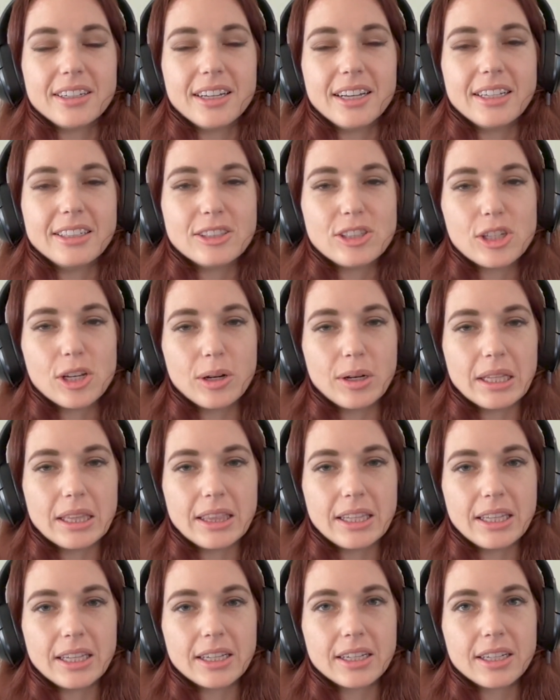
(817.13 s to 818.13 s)
And so I
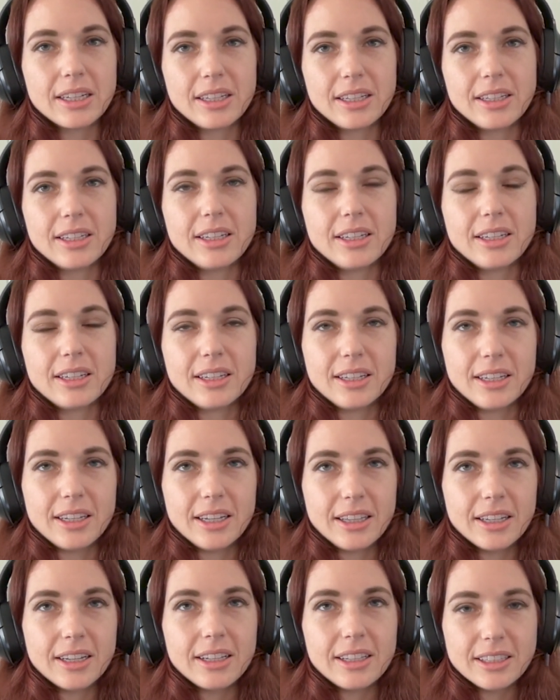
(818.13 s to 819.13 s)
think
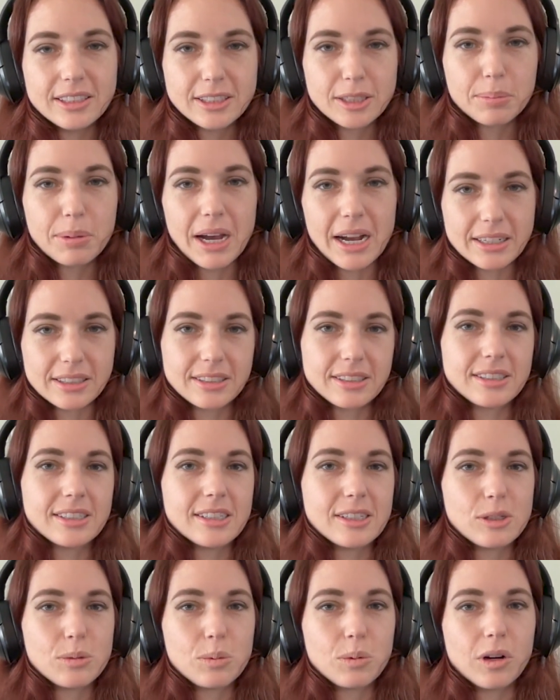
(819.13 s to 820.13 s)
in the holistic
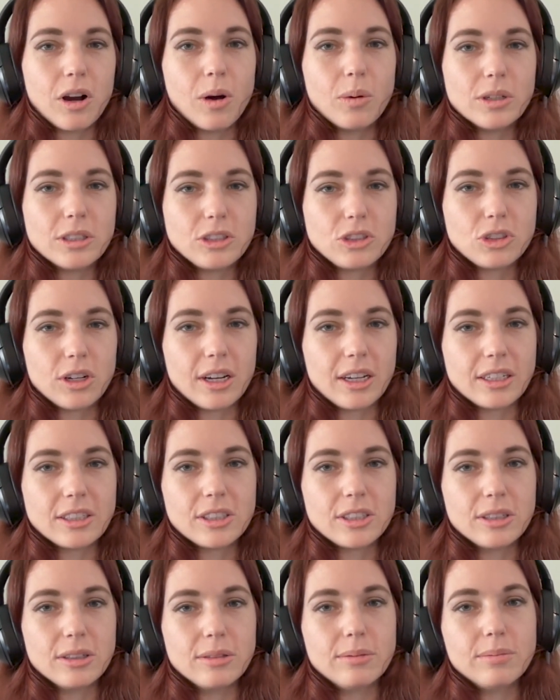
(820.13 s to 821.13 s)
practices, we're always trying
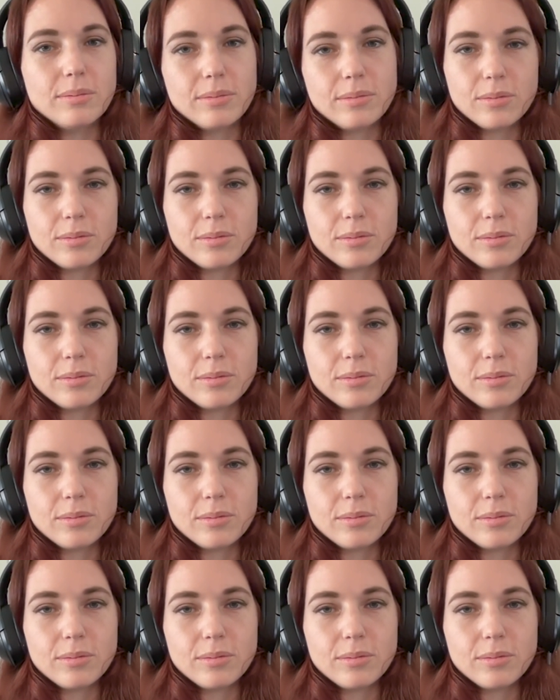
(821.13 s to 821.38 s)
to,